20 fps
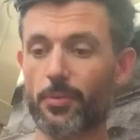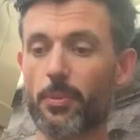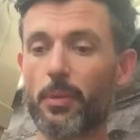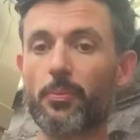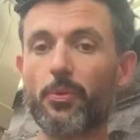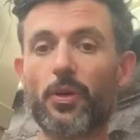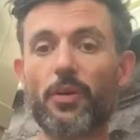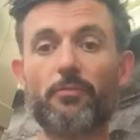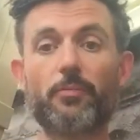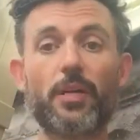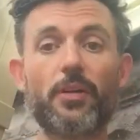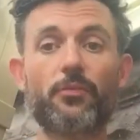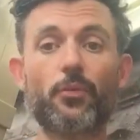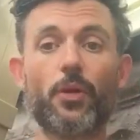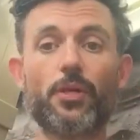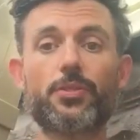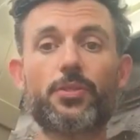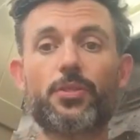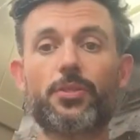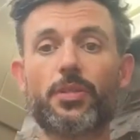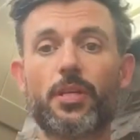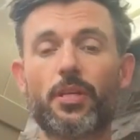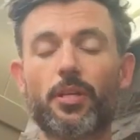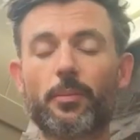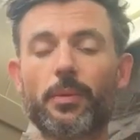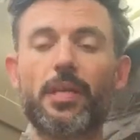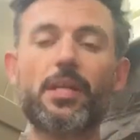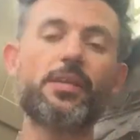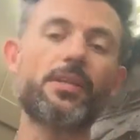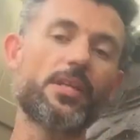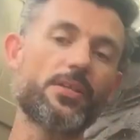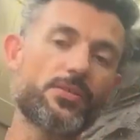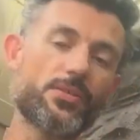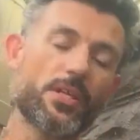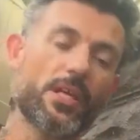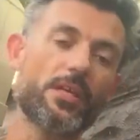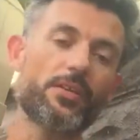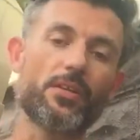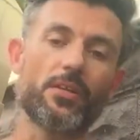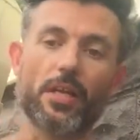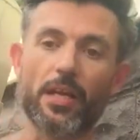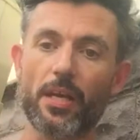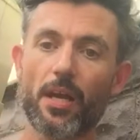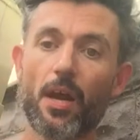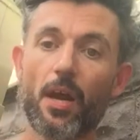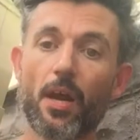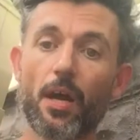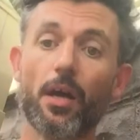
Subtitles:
People have big voices, they come in and they sing and they're like,